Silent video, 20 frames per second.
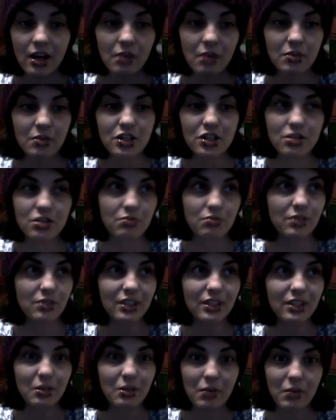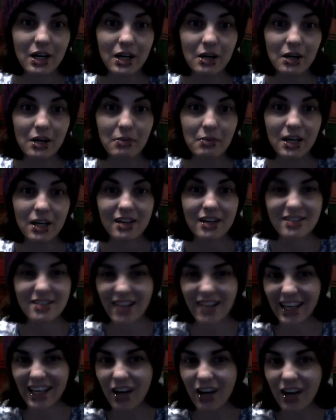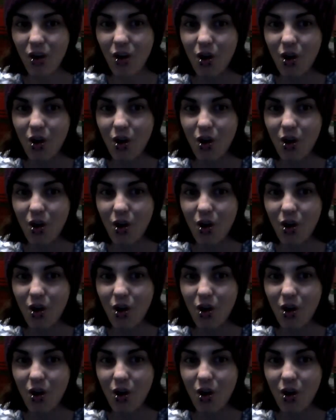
which is really weird because like it